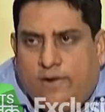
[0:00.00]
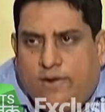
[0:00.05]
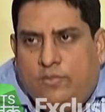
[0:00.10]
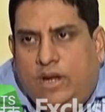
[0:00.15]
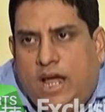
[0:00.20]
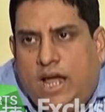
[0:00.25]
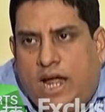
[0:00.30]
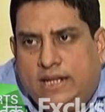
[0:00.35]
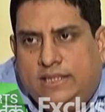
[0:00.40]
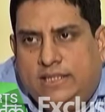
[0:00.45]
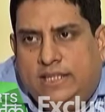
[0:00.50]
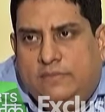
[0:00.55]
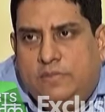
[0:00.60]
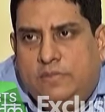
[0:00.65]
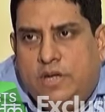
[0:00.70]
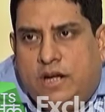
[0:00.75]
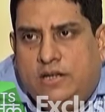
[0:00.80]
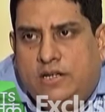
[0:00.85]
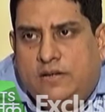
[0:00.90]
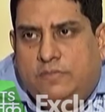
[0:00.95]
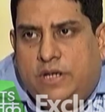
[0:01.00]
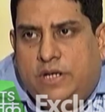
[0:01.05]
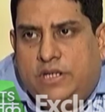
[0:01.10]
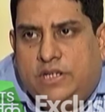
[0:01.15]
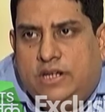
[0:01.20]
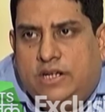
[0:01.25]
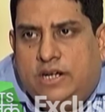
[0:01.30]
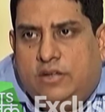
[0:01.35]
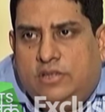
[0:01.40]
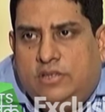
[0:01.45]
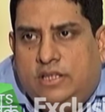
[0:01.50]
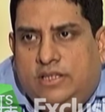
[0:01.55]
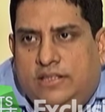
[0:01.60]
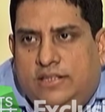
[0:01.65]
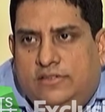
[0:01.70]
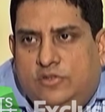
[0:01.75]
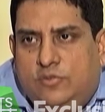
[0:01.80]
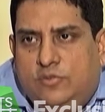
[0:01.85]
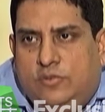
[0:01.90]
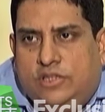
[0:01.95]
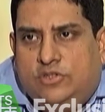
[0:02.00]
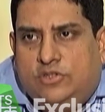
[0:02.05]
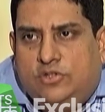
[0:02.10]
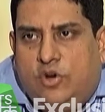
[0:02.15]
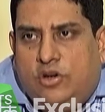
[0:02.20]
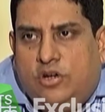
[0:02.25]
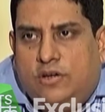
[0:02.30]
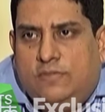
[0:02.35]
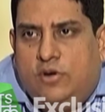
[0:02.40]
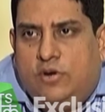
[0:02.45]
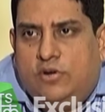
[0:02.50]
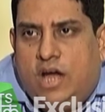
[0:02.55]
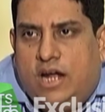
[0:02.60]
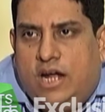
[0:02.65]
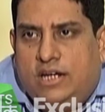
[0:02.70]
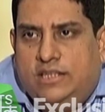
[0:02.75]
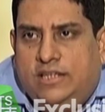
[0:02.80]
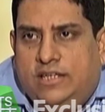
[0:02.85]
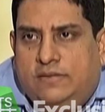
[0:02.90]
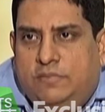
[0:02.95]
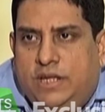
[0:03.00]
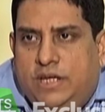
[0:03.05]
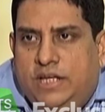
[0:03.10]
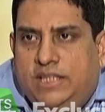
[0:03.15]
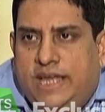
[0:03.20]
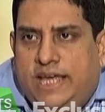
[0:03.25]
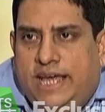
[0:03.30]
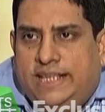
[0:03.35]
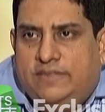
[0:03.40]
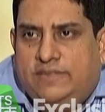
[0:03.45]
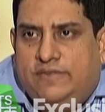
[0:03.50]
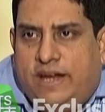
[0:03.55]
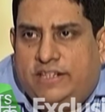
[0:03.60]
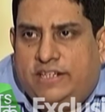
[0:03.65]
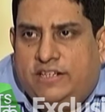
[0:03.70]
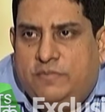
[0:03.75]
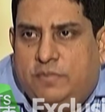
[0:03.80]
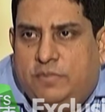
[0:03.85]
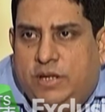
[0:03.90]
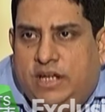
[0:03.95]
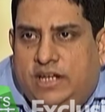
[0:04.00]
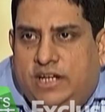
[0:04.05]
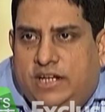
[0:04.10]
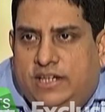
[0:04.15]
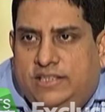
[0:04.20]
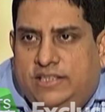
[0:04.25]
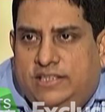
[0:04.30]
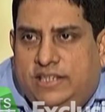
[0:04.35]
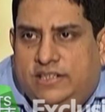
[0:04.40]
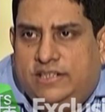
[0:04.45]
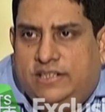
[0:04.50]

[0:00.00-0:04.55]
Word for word: And will Hardik be under pressure now that there's so much talk about Hardik being the X-factor player, et